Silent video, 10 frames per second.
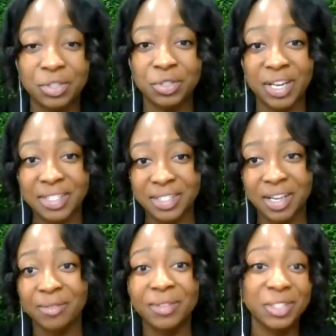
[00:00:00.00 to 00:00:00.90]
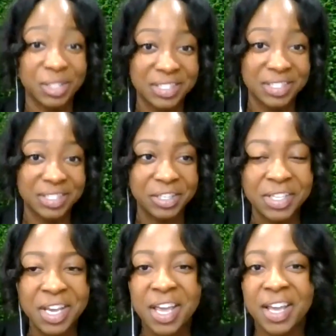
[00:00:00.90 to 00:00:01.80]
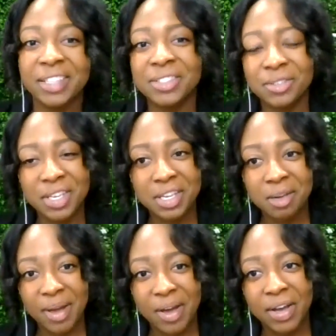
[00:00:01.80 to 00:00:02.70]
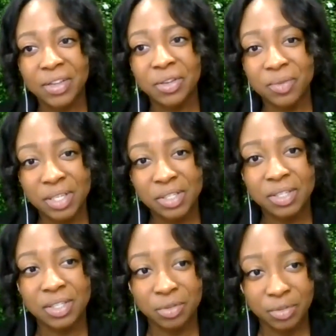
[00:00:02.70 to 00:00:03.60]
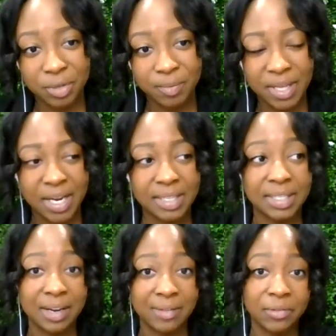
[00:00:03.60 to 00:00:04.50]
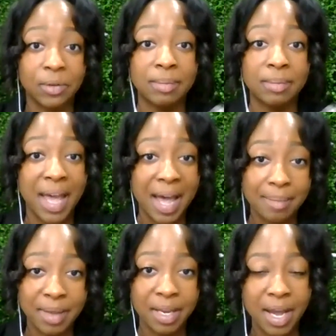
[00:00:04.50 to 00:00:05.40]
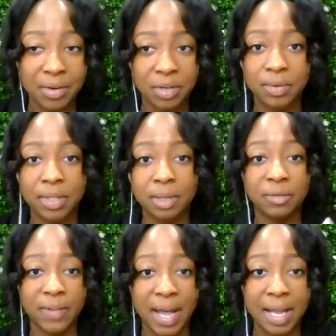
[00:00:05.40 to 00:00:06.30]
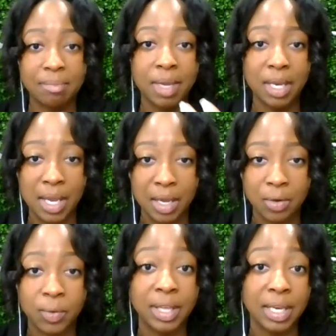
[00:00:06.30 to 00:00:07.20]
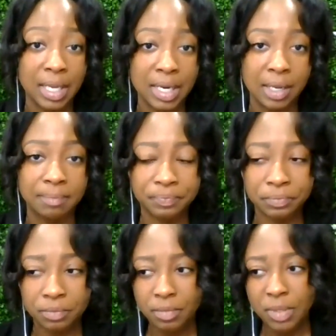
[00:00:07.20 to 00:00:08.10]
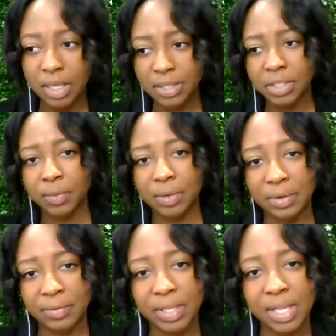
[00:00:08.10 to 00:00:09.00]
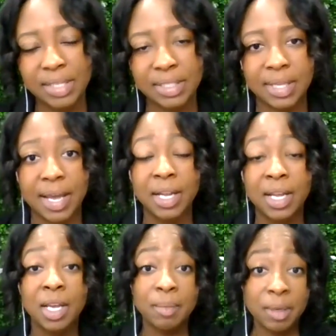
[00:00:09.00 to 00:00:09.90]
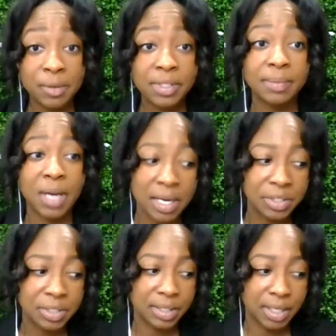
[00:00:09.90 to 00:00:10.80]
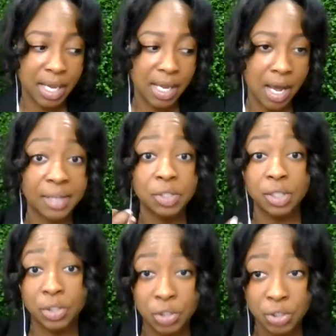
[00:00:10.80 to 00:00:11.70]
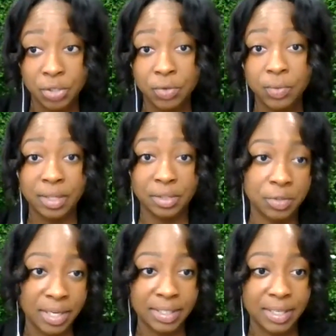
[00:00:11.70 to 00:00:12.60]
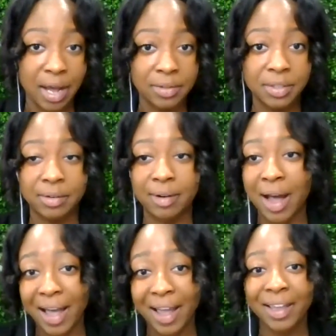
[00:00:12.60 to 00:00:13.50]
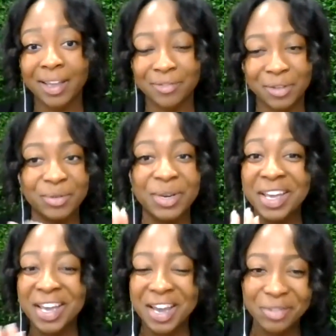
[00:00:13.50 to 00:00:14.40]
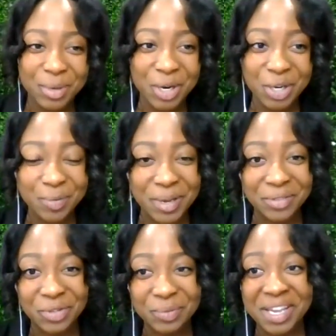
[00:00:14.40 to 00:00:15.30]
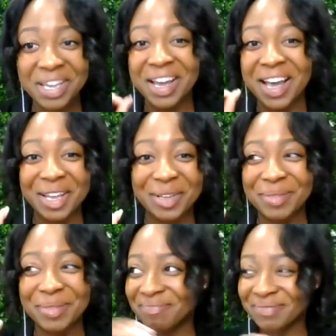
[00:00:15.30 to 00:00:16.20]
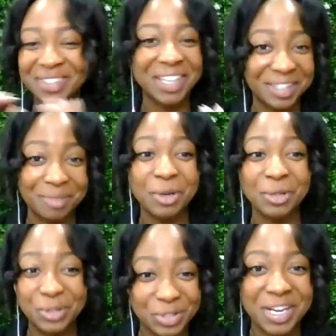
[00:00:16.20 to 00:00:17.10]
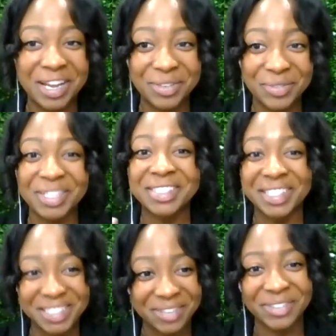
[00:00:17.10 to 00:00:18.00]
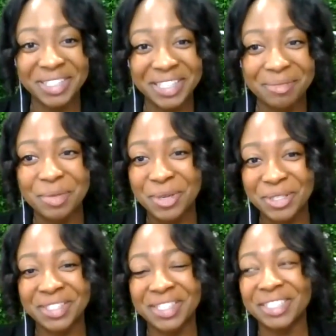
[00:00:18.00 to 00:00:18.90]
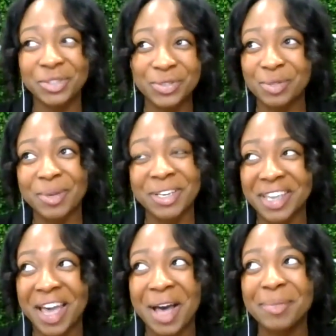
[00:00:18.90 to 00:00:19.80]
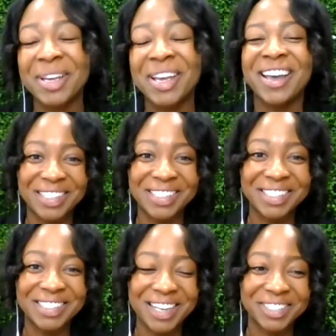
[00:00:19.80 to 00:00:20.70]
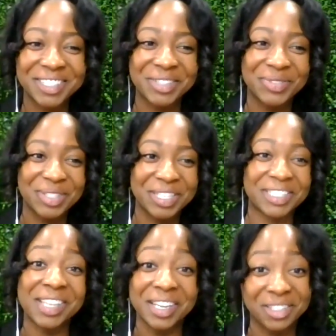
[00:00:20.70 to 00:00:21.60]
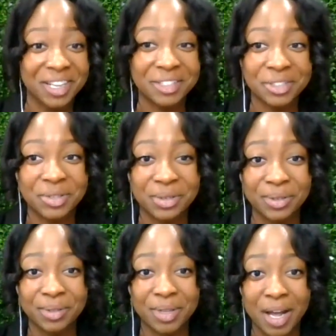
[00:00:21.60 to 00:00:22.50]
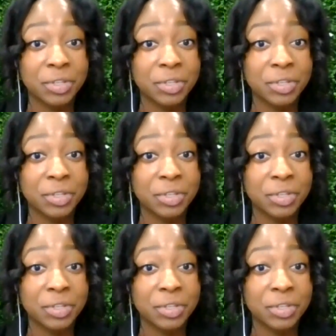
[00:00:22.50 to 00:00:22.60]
to the stress of Gen Zers. And so thinking about how you reach this group that has never formed the habit, how do you really provide meaning where they need it? And so what we realize is that people subconsciously actually chew when they're stressed out. So if you ever borrow a pen from me, I am like the poster child for this. I definitely am the person that chews the pen cap. And it's actually a really psychological